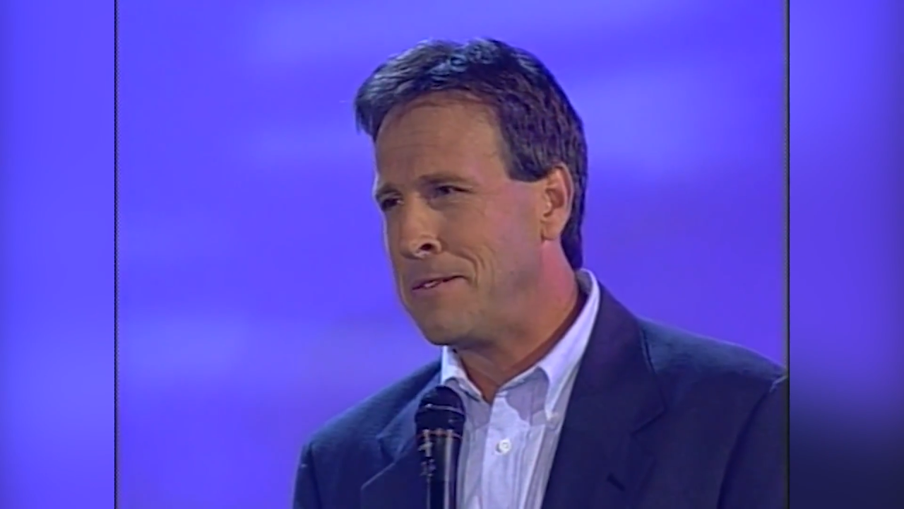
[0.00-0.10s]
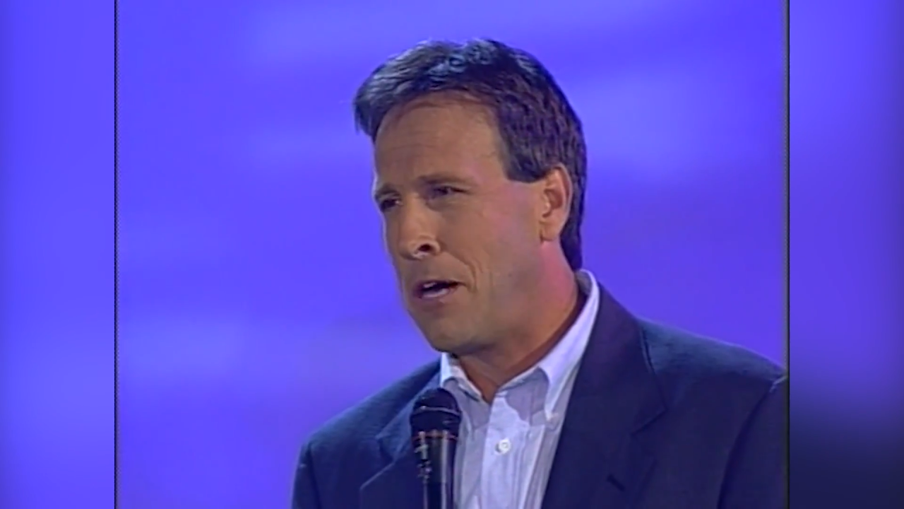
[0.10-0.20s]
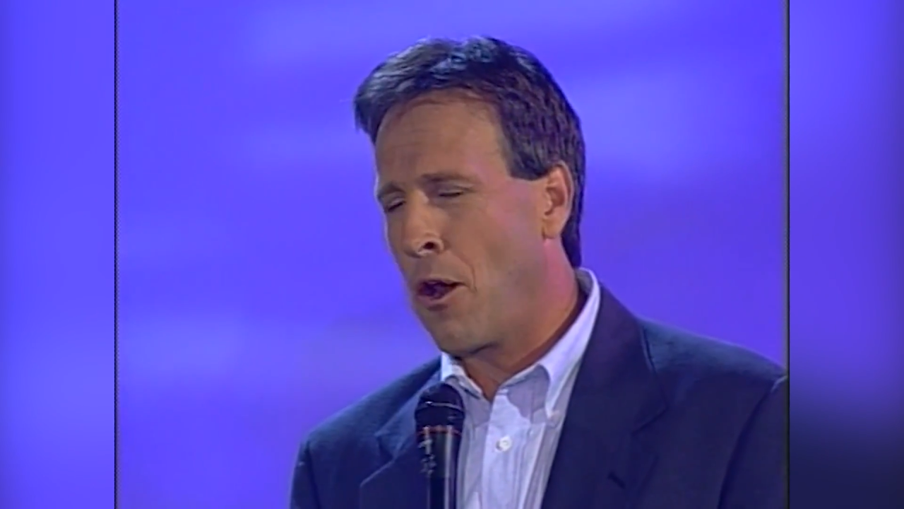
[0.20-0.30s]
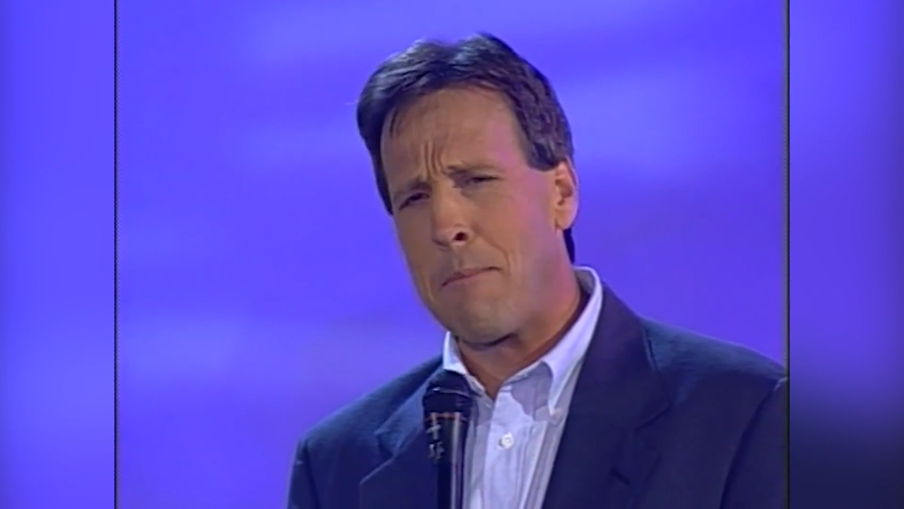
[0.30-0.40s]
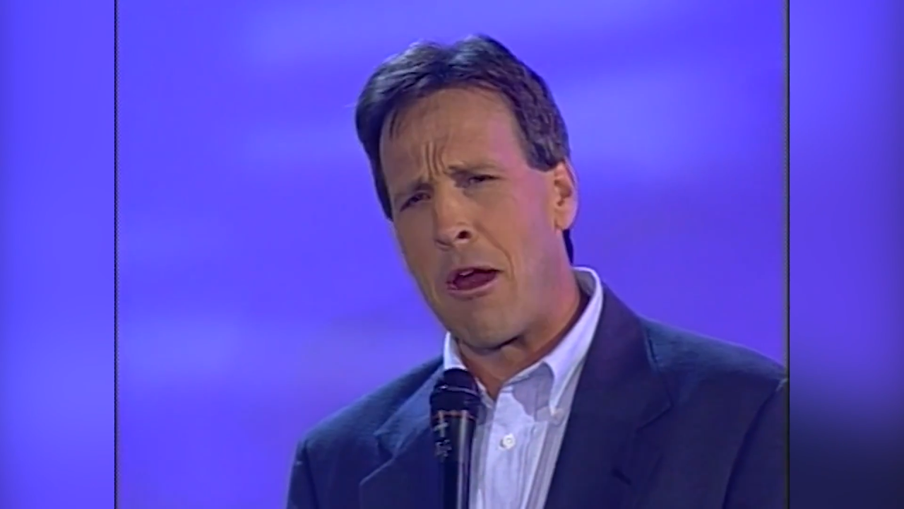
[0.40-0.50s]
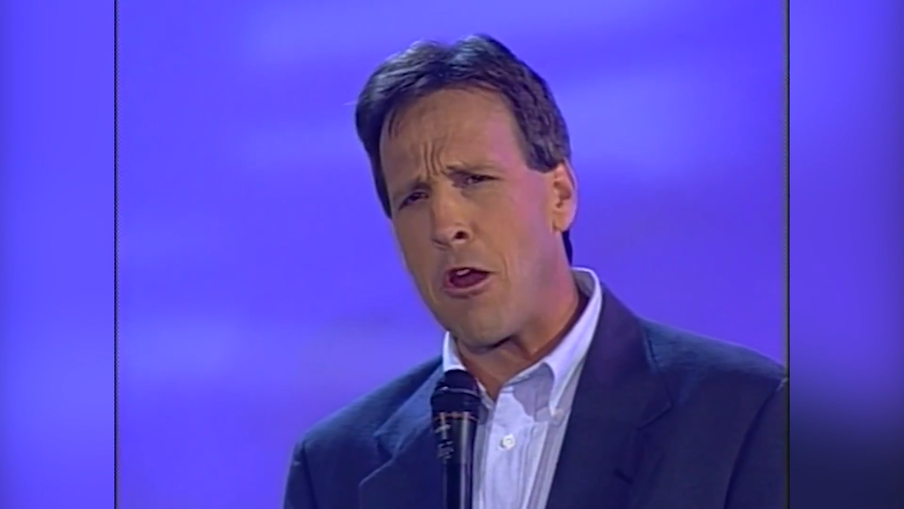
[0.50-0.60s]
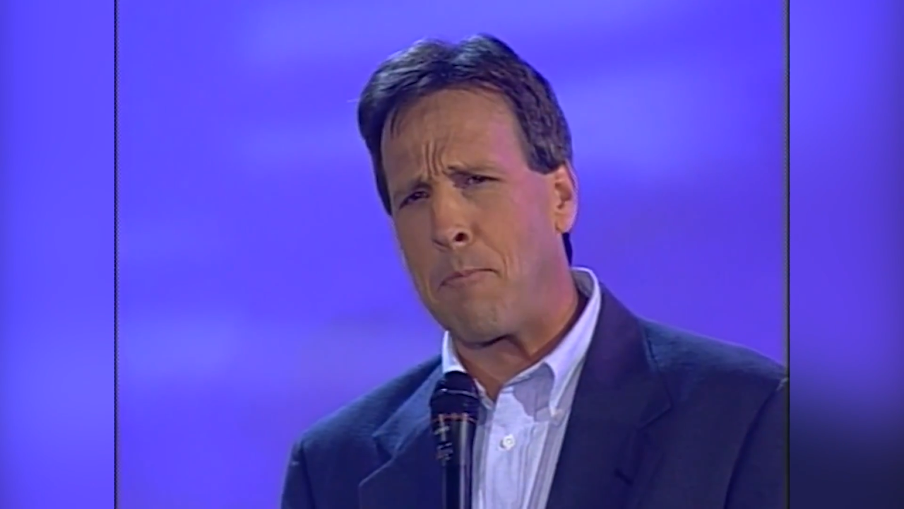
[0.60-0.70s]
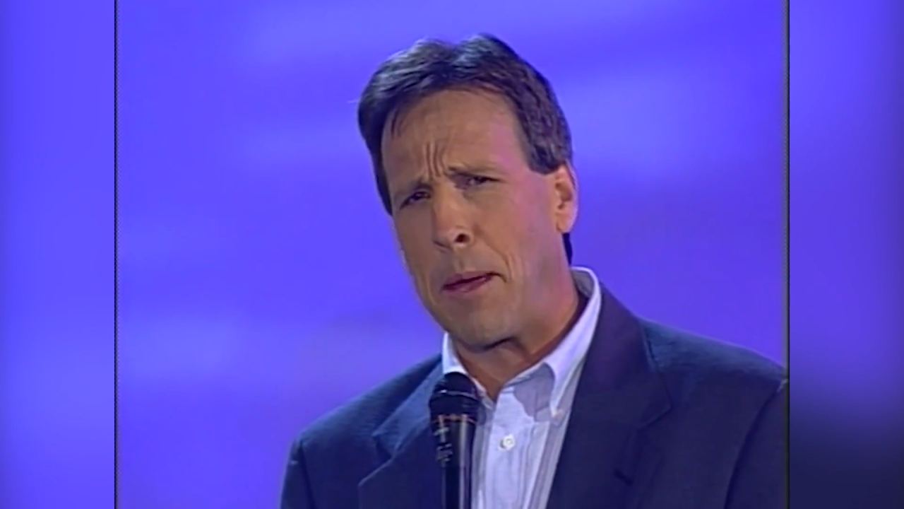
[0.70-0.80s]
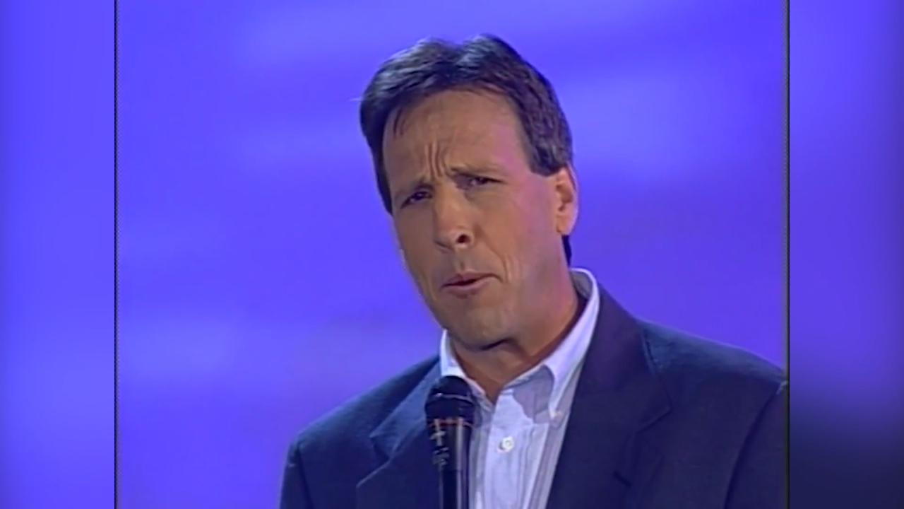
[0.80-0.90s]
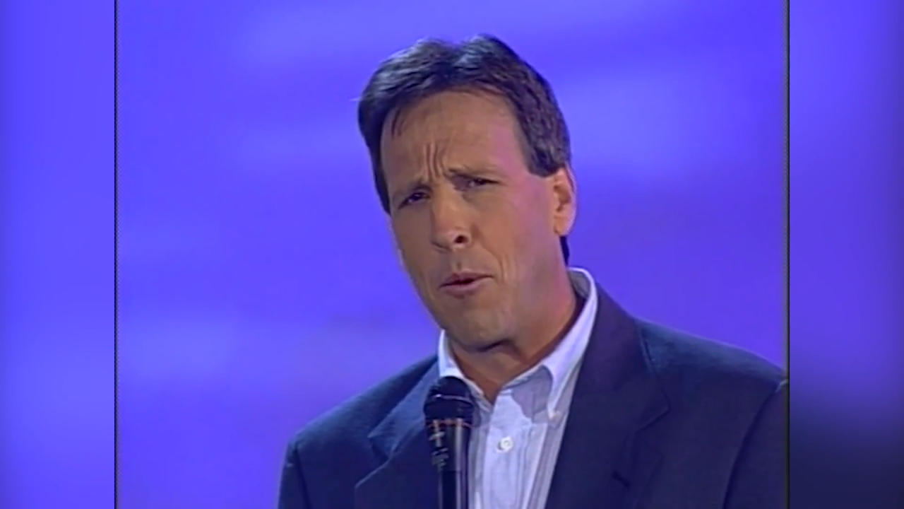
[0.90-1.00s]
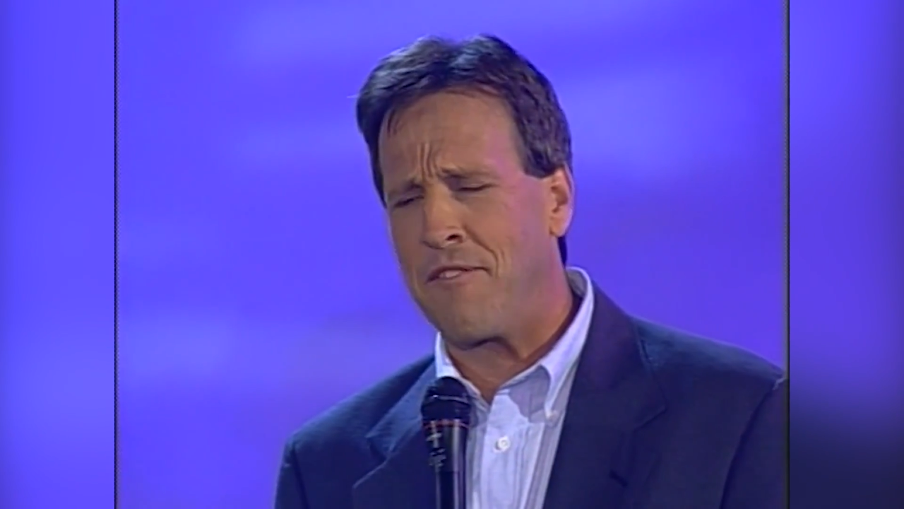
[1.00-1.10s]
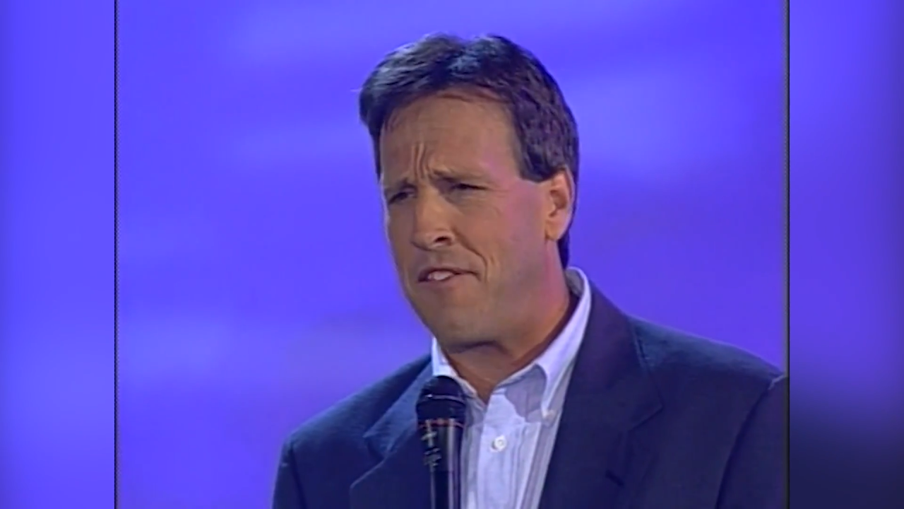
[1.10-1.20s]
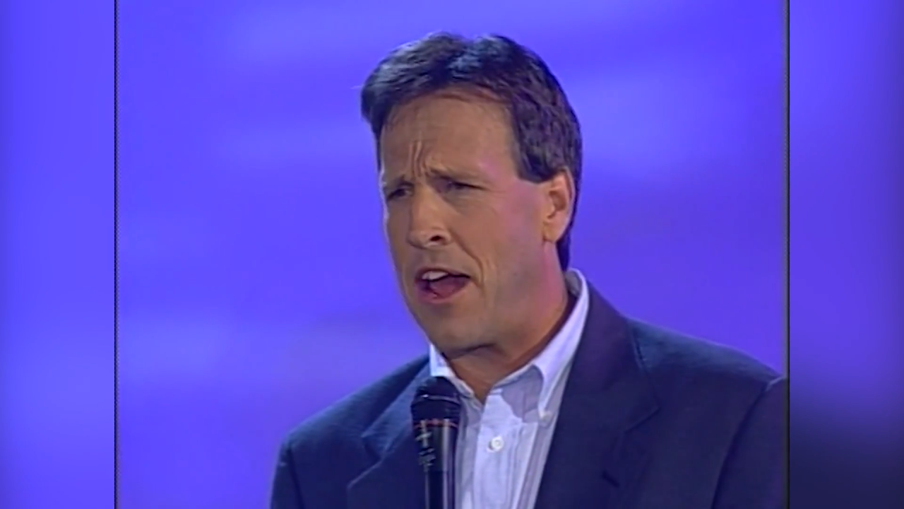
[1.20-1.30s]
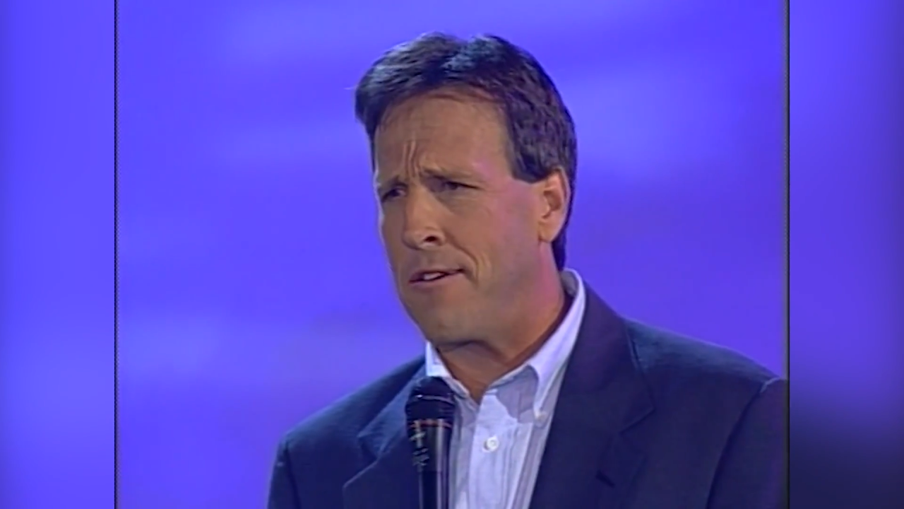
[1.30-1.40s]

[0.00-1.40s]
Only married people would fight